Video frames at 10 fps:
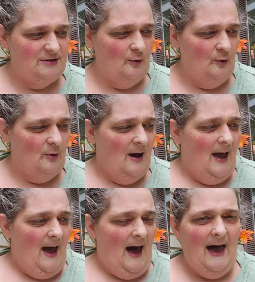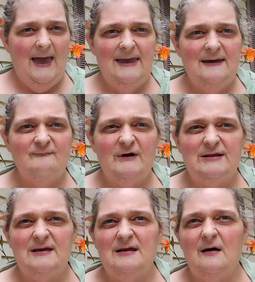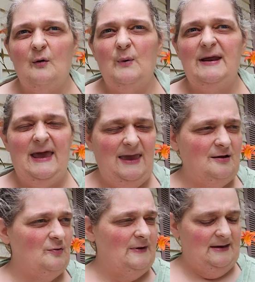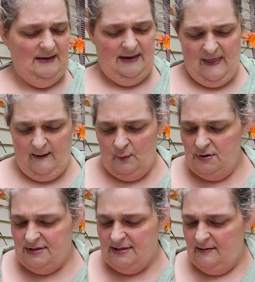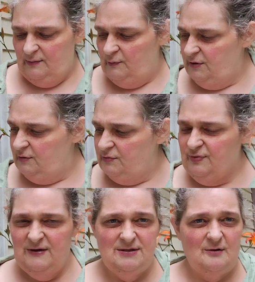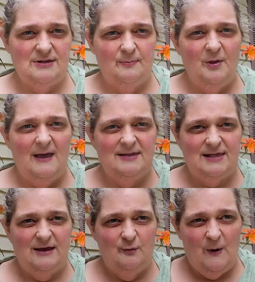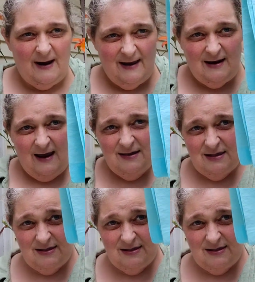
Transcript: So I invented a way to handle it, and that was these are supplies that you recognize.